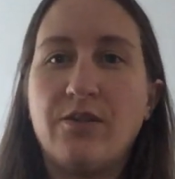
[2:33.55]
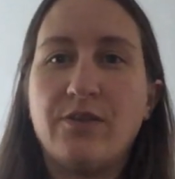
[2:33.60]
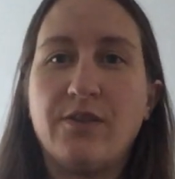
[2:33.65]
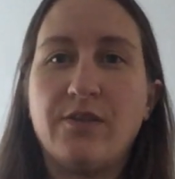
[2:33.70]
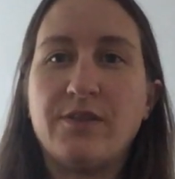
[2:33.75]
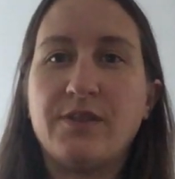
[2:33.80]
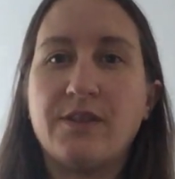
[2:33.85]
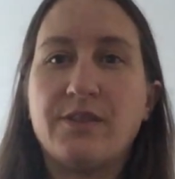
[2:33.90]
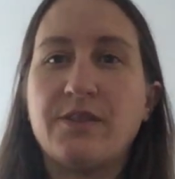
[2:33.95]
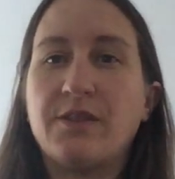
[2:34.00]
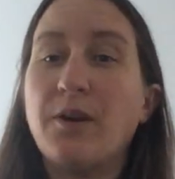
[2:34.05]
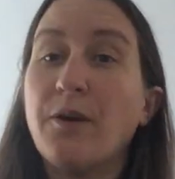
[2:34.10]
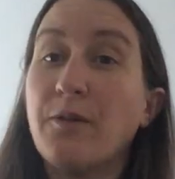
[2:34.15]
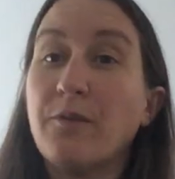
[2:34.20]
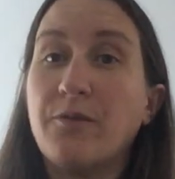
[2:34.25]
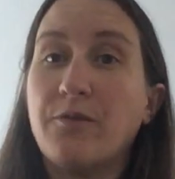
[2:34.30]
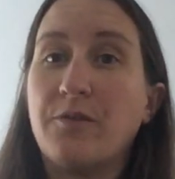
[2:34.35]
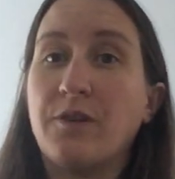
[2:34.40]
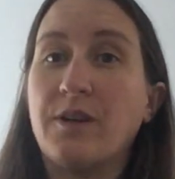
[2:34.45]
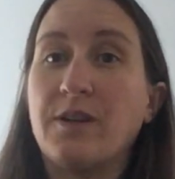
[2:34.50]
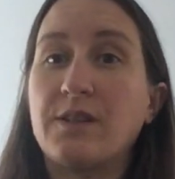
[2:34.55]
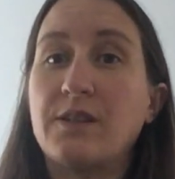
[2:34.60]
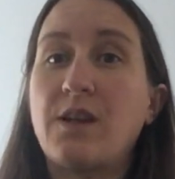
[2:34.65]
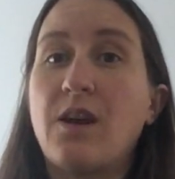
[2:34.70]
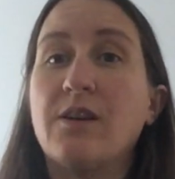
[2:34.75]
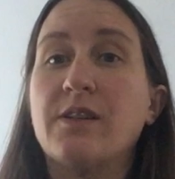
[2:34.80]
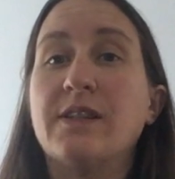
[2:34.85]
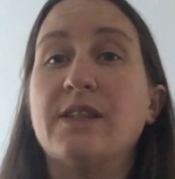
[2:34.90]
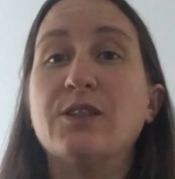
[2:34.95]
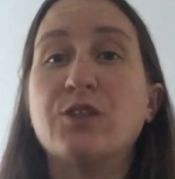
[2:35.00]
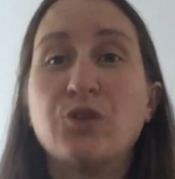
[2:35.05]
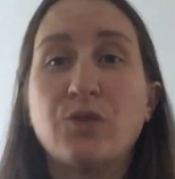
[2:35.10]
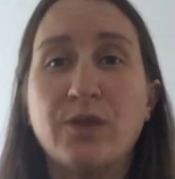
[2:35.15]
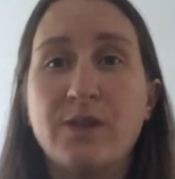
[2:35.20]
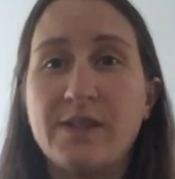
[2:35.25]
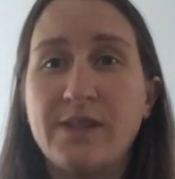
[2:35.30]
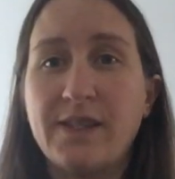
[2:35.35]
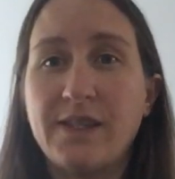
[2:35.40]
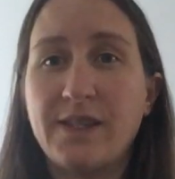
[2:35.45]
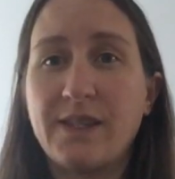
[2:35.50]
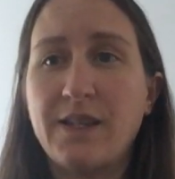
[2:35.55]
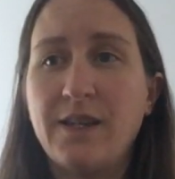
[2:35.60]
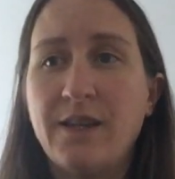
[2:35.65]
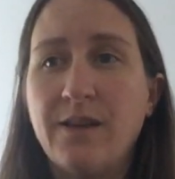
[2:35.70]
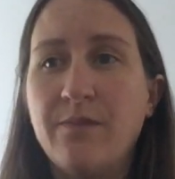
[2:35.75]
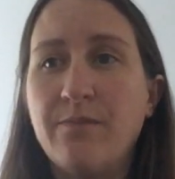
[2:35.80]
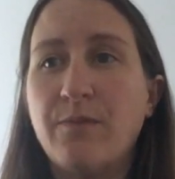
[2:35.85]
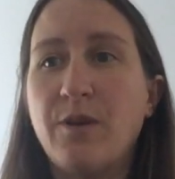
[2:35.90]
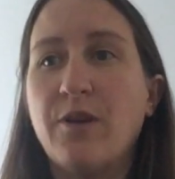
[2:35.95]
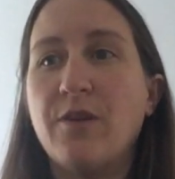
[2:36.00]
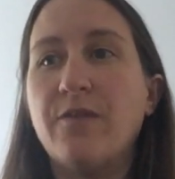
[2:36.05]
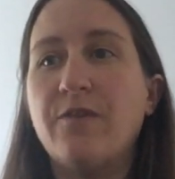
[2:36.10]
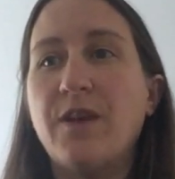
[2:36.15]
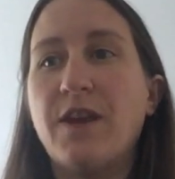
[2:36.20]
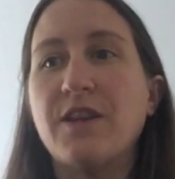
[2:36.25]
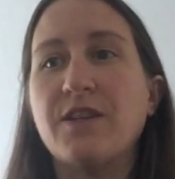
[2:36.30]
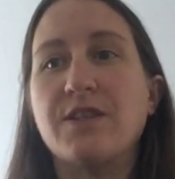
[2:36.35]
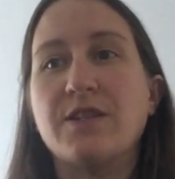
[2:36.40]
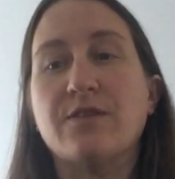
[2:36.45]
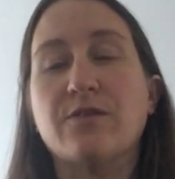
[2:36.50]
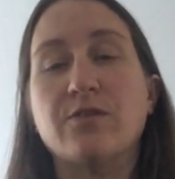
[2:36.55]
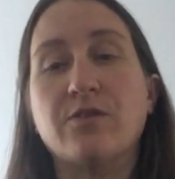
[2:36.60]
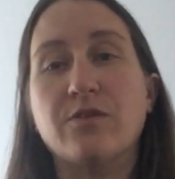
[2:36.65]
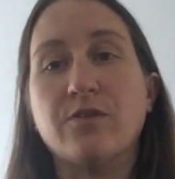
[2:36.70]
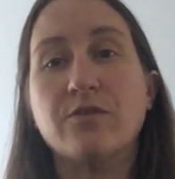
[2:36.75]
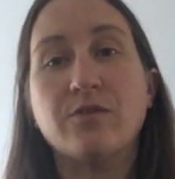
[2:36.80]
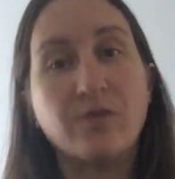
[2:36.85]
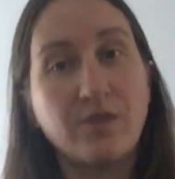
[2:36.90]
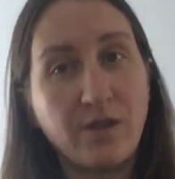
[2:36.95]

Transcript: there's a term for it, it's called intrinsic motivation, or